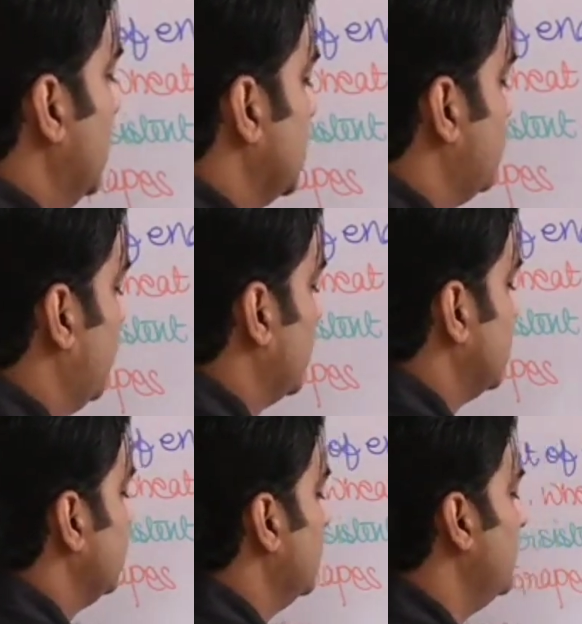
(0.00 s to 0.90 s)
is
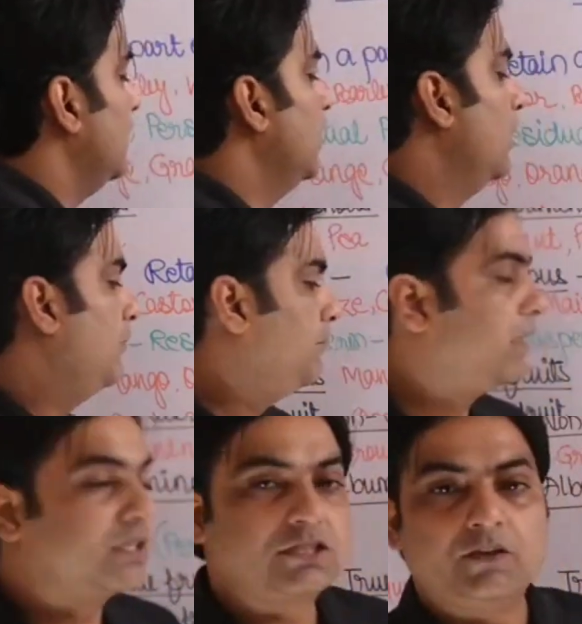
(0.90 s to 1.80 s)
possible
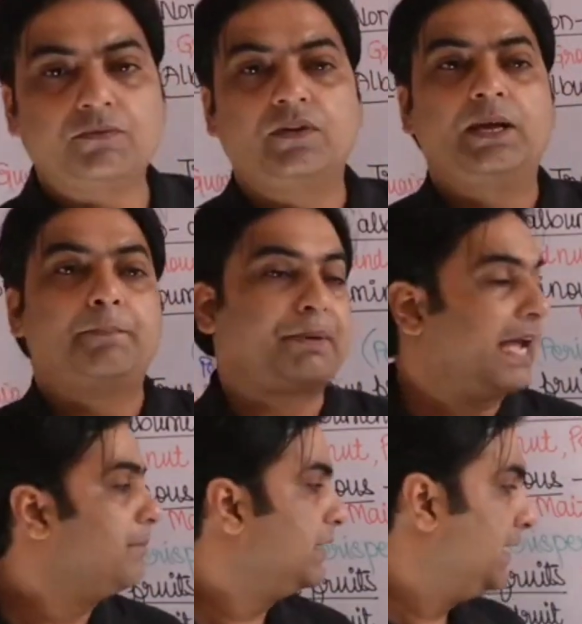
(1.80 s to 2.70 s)
because of
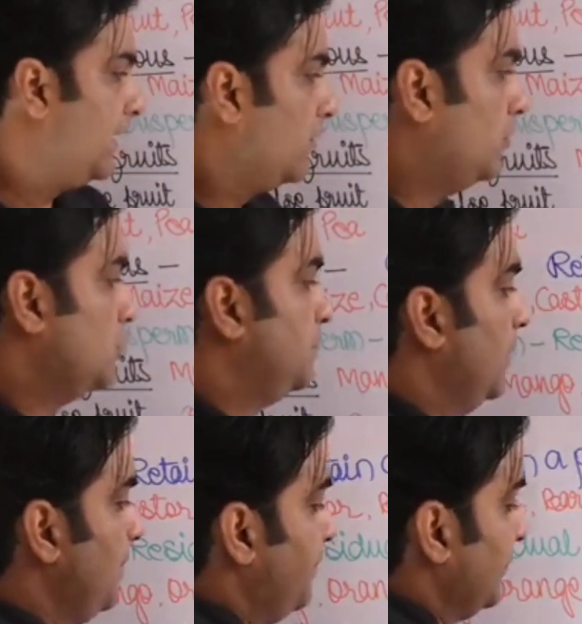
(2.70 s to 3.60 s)
primary
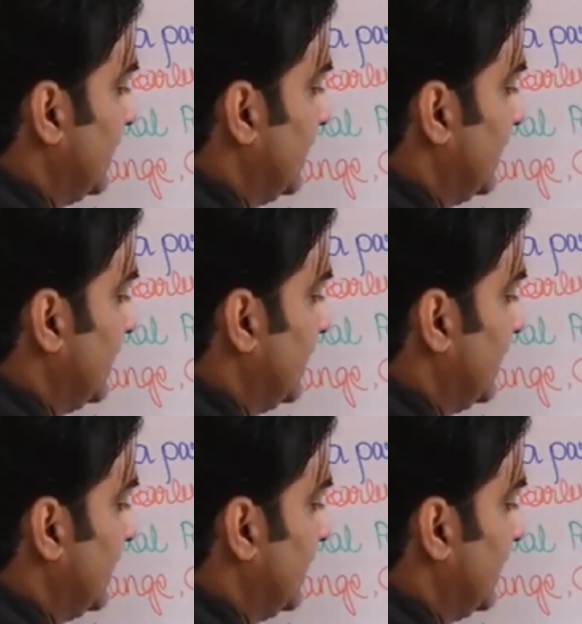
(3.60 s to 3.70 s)
endosperm